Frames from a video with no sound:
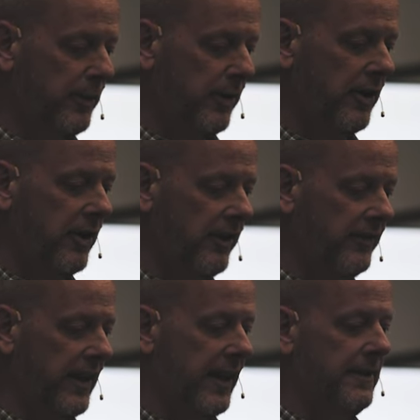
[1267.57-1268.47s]
put it on
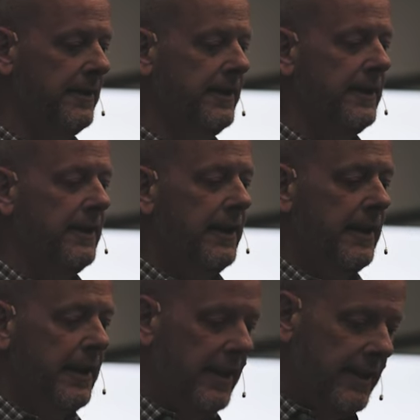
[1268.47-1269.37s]
his head,
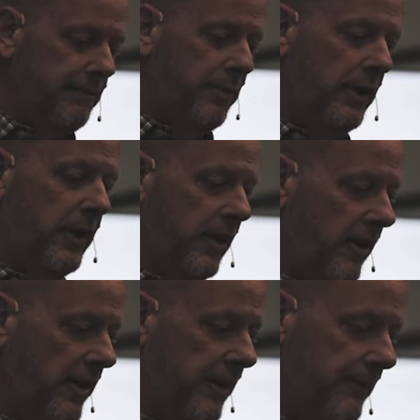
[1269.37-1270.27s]
and they put it
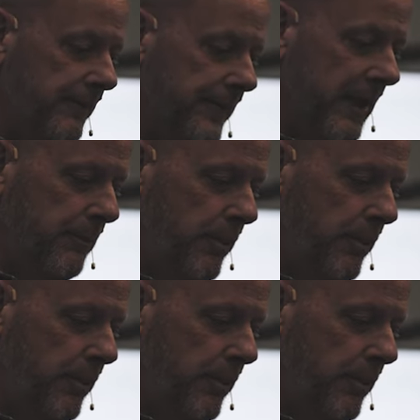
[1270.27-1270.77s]
on him. They